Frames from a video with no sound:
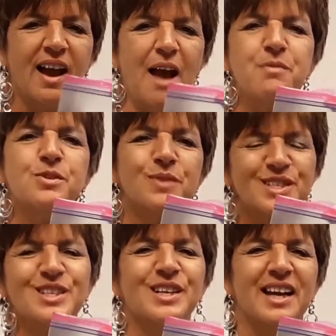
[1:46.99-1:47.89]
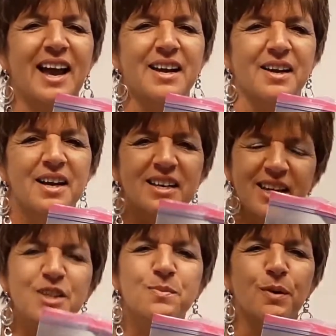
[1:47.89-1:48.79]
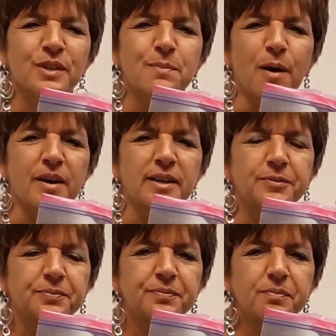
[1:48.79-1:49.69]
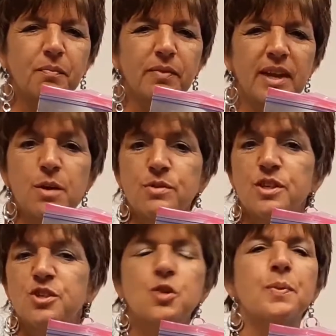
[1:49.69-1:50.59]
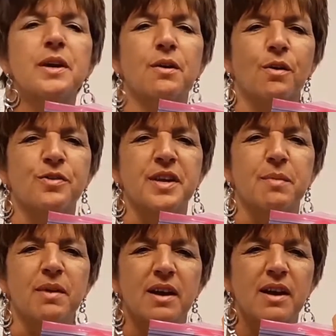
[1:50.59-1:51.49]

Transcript: I was recently at a kid's birthday party and it was a superhero theme.